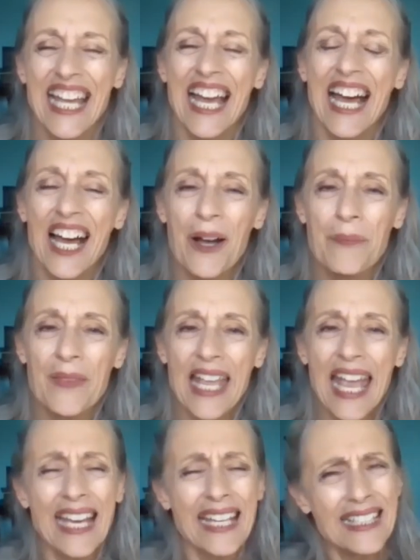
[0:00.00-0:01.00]

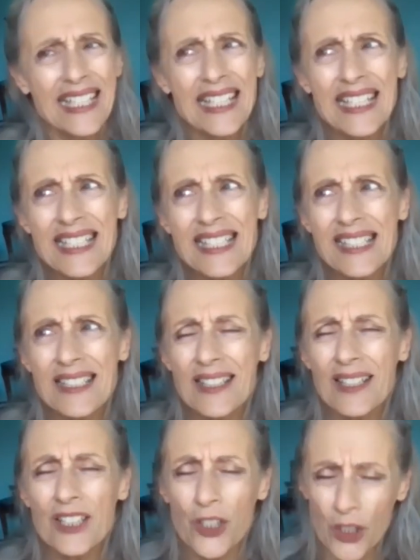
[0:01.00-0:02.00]
And it is
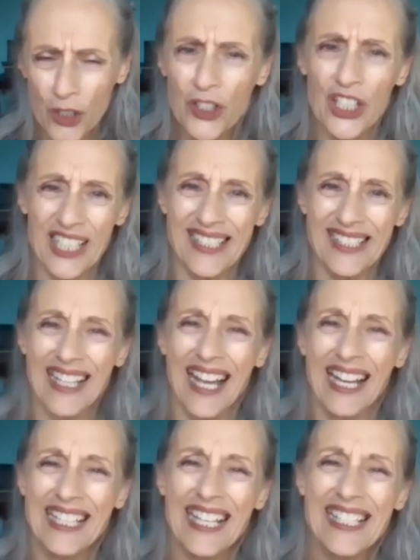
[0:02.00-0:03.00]
curious,
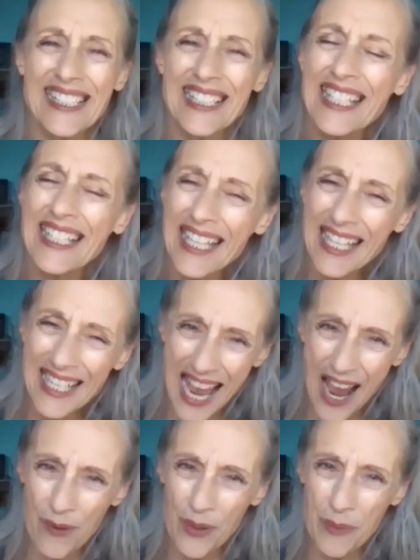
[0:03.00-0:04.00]
I guess, in
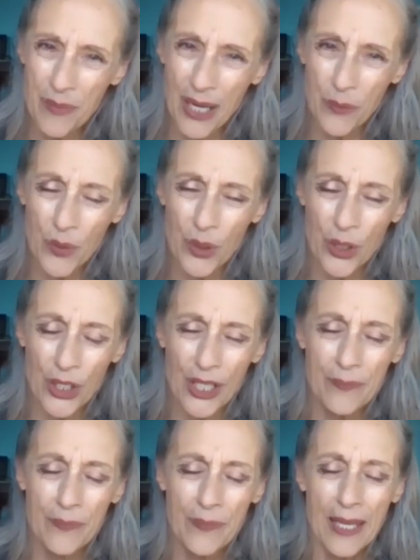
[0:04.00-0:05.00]
how it might work.
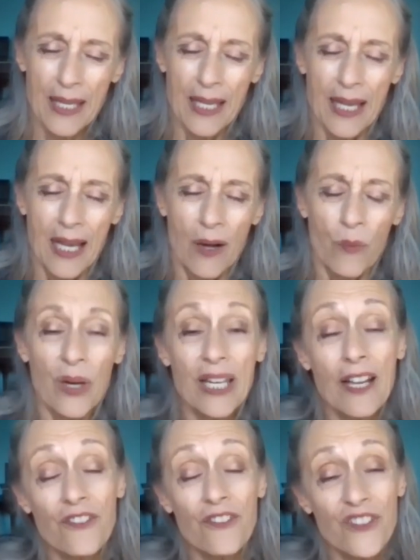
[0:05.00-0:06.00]
What
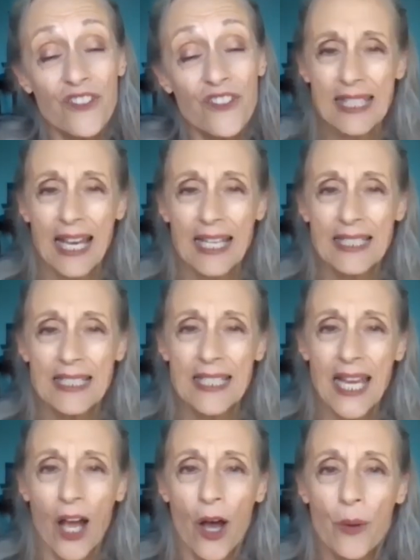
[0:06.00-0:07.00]
I've found, Tyler,
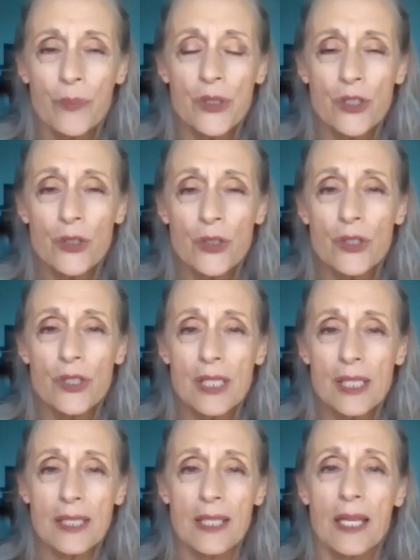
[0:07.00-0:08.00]
is that to help
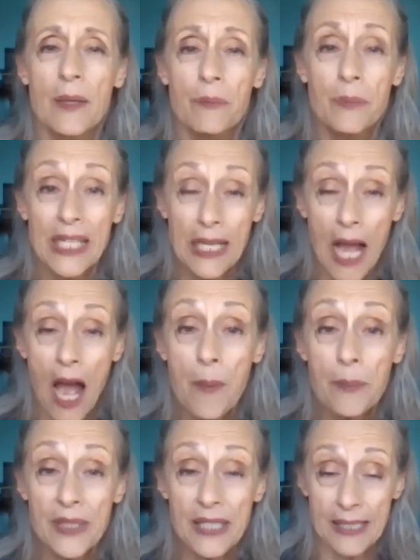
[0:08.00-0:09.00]
students
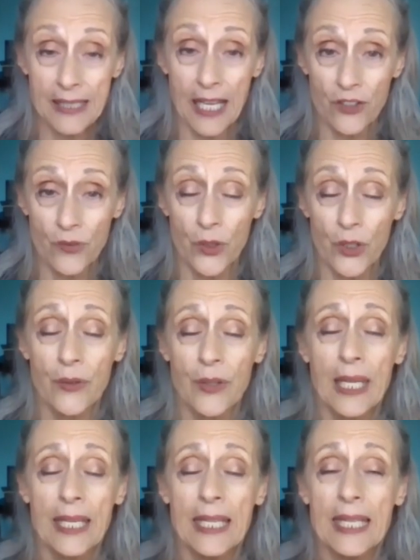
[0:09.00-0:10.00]
become successful
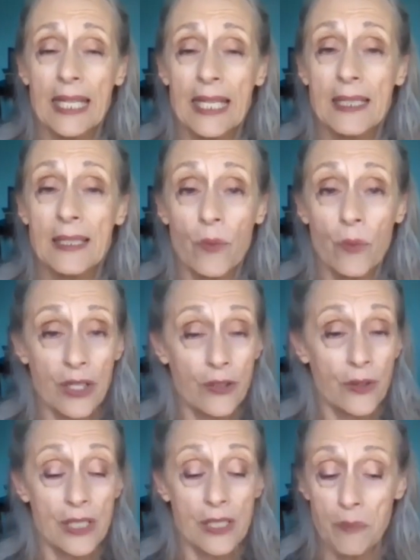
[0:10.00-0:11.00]
in whether
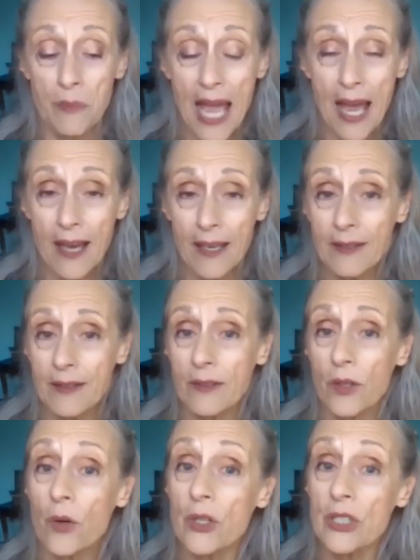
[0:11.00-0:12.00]
it's math
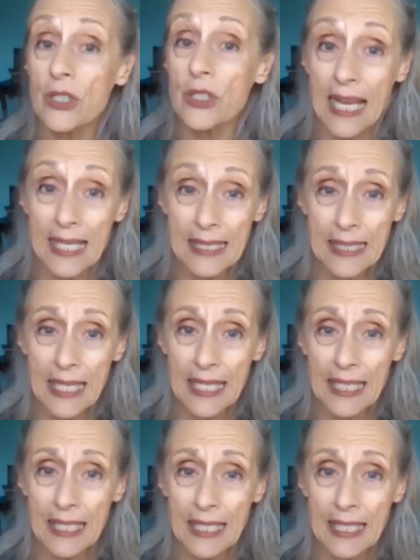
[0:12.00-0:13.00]
or test
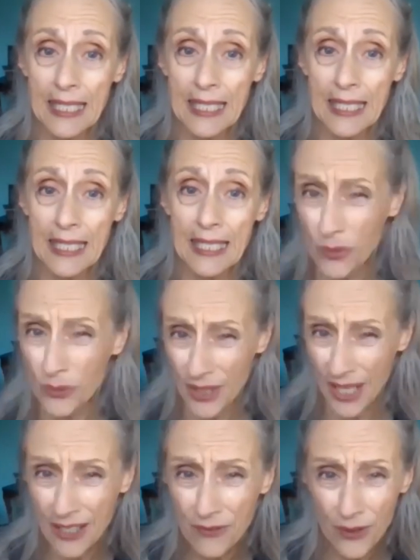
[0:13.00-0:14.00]
taking, just getting through
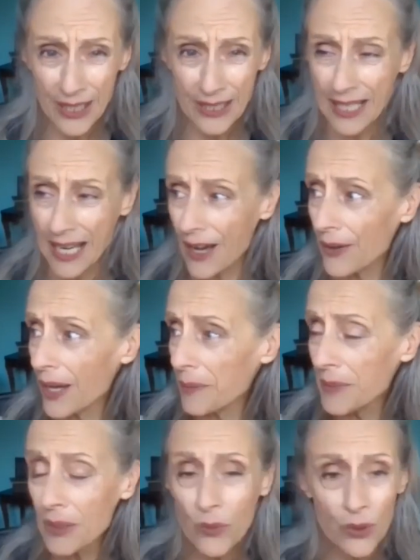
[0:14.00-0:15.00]
life right now.
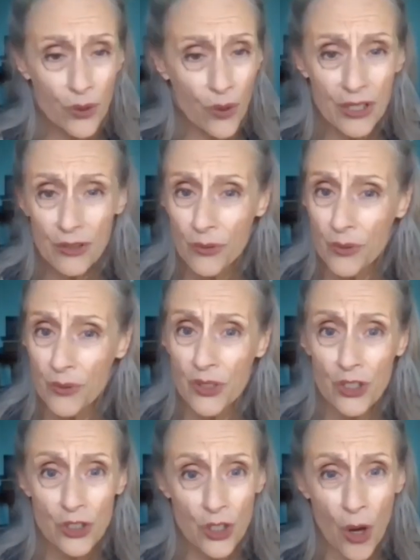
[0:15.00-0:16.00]
I mean, we're going through
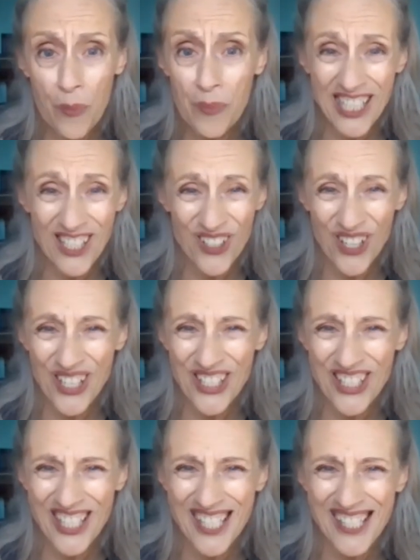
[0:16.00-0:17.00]
so many
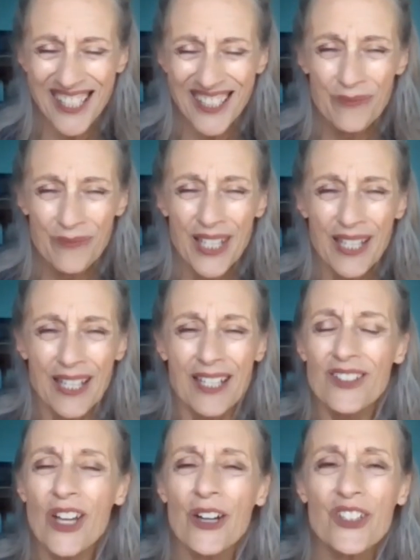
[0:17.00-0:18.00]
changes.
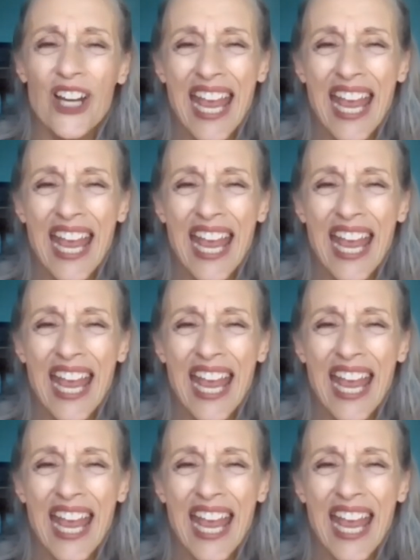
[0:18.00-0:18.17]
Dr.